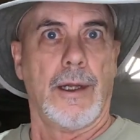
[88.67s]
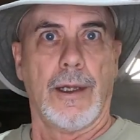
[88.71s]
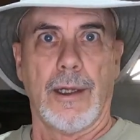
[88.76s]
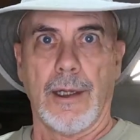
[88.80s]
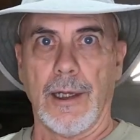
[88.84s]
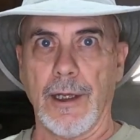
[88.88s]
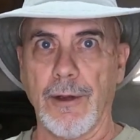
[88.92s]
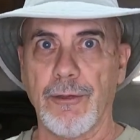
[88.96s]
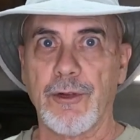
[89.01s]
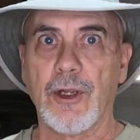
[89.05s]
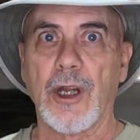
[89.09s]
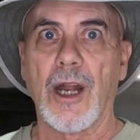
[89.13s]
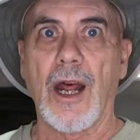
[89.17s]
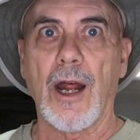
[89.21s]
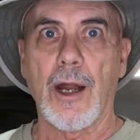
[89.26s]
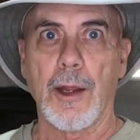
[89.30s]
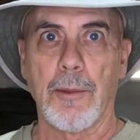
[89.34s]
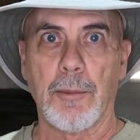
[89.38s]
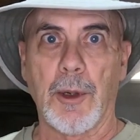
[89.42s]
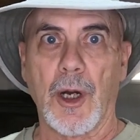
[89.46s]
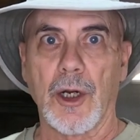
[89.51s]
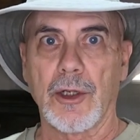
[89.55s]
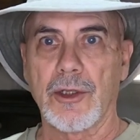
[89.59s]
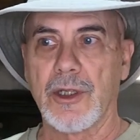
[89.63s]
lift it out of
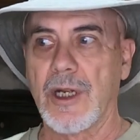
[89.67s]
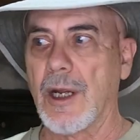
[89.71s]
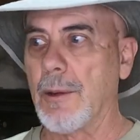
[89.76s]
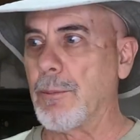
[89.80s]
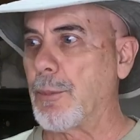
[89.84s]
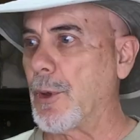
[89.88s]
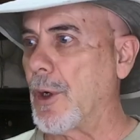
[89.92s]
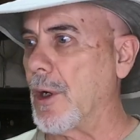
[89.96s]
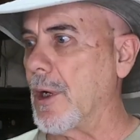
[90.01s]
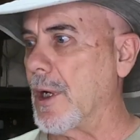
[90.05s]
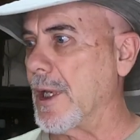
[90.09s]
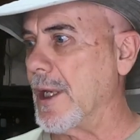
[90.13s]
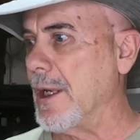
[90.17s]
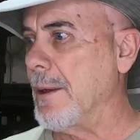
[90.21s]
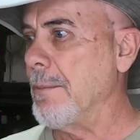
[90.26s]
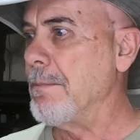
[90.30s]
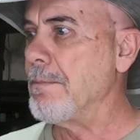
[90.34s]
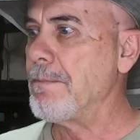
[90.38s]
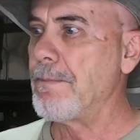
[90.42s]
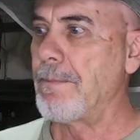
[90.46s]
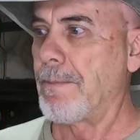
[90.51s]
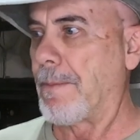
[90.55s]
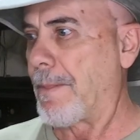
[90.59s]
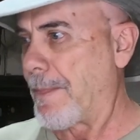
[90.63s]
the box
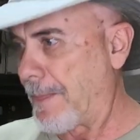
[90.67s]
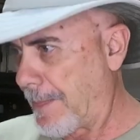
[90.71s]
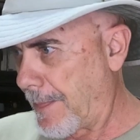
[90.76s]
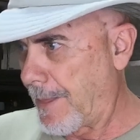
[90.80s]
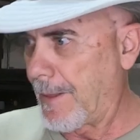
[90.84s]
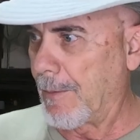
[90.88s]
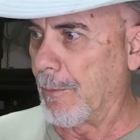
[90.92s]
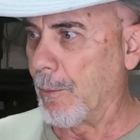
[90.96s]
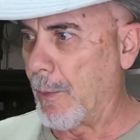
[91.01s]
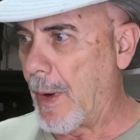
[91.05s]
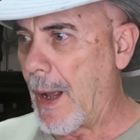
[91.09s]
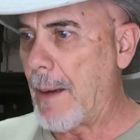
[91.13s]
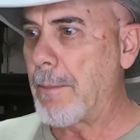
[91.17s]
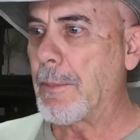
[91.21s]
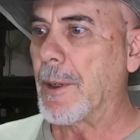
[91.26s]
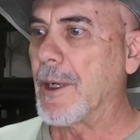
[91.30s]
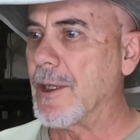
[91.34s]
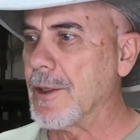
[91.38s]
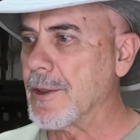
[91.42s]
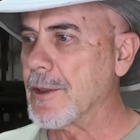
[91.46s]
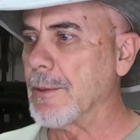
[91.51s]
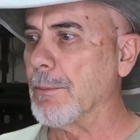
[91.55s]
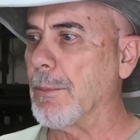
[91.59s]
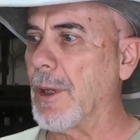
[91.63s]
temporarily, wrap it
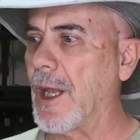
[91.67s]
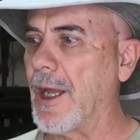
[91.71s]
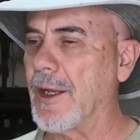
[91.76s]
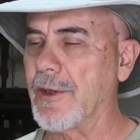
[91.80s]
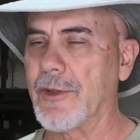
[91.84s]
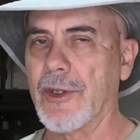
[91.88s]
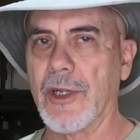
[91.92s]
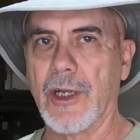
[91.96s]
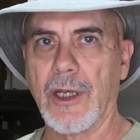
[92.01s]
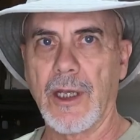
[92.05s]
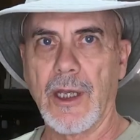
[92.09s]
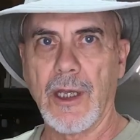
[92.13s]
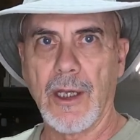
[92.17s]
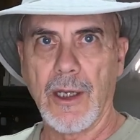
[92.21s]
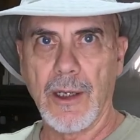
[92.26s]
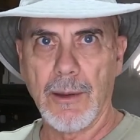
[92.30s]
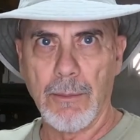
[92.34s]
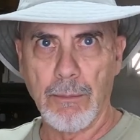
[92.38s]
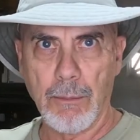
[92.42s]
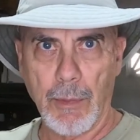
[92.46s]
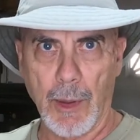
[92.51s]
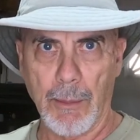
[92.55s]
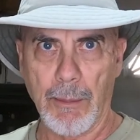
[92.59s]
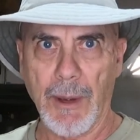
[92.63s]
in some plastic,
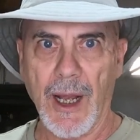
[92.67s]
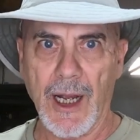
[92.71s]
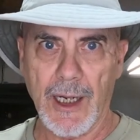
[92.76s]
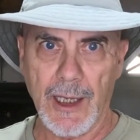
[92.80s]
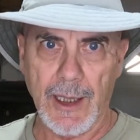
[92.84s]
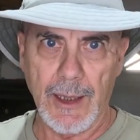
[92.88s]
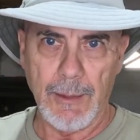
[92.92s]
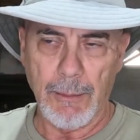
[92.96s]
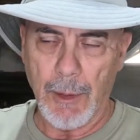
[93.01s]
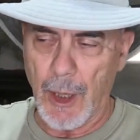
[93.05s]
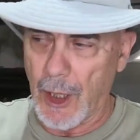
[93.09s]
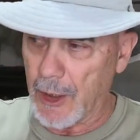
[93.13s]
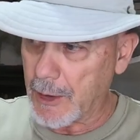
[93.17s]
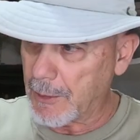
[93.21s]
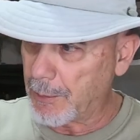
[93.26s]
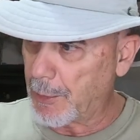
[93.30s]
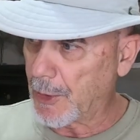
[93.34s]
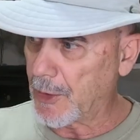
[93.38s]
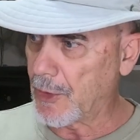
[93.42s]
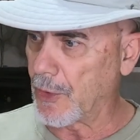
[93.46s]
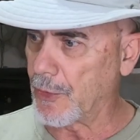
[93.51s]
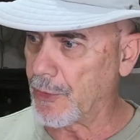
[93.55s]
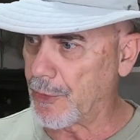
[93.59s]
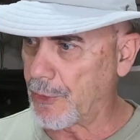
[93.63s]
put it back in the box,
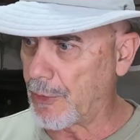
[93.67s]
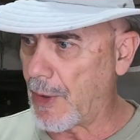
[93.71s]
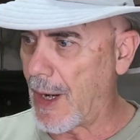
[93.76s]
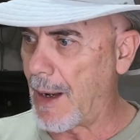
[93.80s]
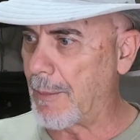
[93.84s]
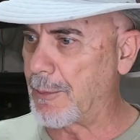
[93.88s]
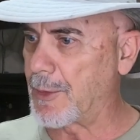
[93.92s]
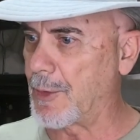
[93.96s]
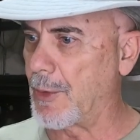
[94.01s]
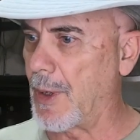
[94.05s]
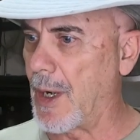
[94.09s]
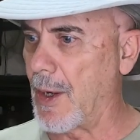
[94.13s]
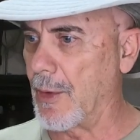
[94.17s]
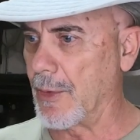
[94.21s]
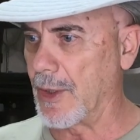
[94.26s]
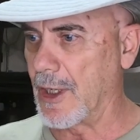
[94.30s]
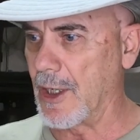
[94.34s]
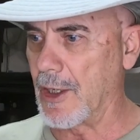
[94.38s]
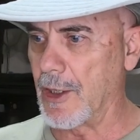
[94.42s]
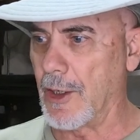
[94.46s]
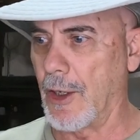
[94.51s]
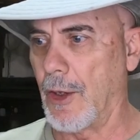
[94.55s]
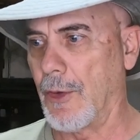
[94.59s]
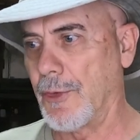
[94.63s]
put those straps around,
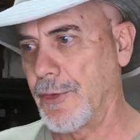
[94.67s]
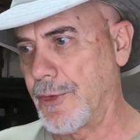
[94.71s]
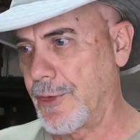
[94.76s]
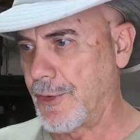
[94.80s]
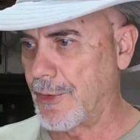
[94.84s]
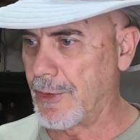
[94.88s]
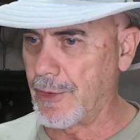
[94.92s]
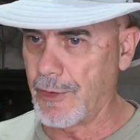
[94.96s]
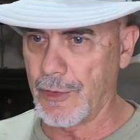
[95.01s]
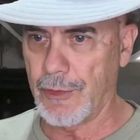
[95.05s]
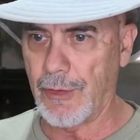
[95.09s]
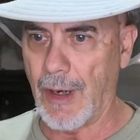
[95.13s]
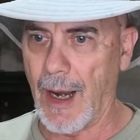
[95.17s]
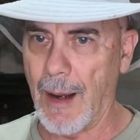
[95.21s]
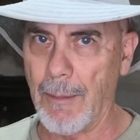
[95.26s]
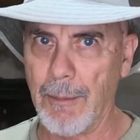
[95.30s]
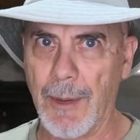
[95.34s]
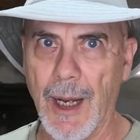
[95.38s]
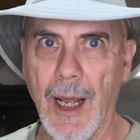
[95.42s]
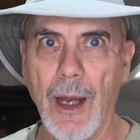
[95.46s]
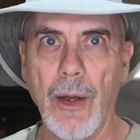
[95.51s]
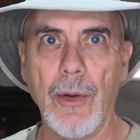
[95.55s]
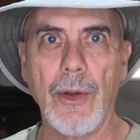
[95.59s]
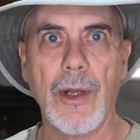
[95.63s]
get it all strapped
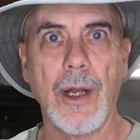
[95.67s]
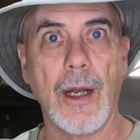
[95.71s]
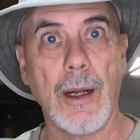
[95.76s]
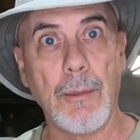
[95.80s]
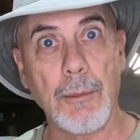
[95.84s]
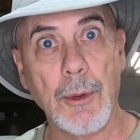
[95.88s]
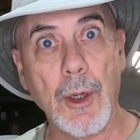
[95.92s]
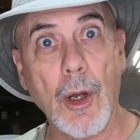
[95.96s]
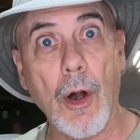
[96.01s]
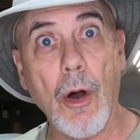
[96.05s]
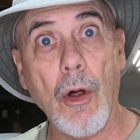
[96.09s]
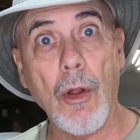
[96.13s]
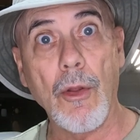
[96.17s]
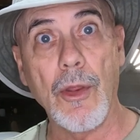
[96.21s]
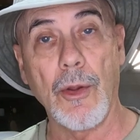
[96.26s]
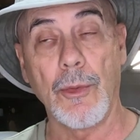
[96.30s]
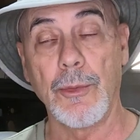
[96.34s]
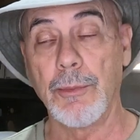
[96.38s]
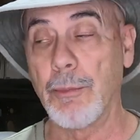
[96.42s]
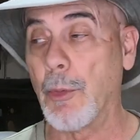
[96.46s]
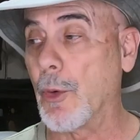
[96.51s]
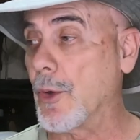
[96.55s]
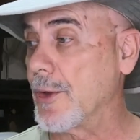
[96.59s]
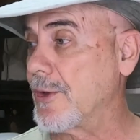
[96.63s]
down. Then I'm call
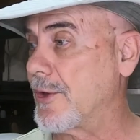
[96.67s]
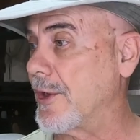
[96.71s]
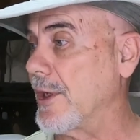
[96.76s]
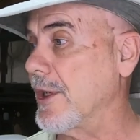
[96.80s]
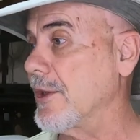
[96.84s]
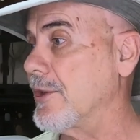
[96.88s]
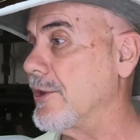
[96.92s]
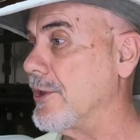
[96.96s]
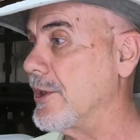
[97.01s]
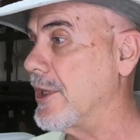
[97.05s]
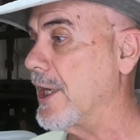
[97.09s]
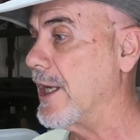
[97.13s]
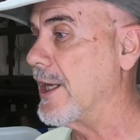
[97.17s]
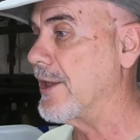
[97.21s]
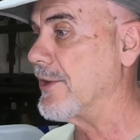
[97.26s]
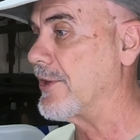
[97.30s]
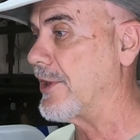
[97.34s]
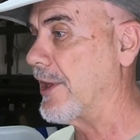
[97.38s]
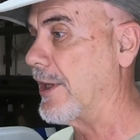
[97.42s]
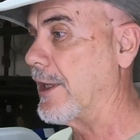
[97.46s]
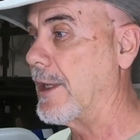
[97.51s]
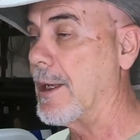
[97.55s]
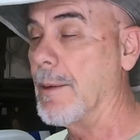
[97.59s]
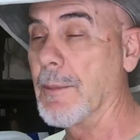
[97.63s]
those boys at S&J and
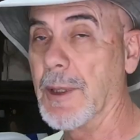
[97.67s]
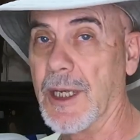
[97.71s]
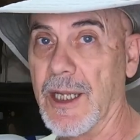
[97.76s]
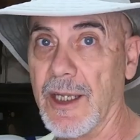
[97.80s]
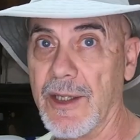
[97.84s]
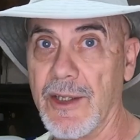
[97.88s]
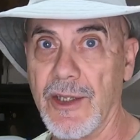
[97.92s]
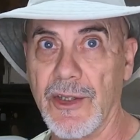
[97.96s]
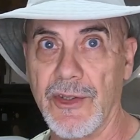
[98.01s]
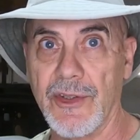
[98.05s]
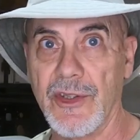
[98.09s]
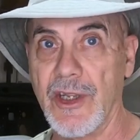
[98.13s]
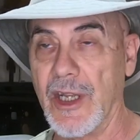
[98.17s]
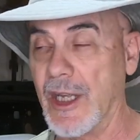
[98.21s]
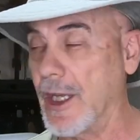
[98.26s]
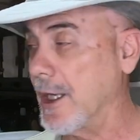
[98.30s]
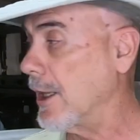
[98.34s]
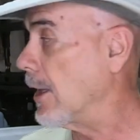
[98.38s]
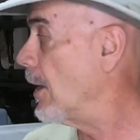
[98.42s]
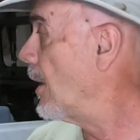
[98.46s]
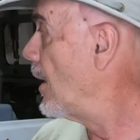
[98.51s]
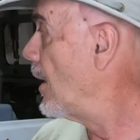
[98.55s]
say, come and get this thing.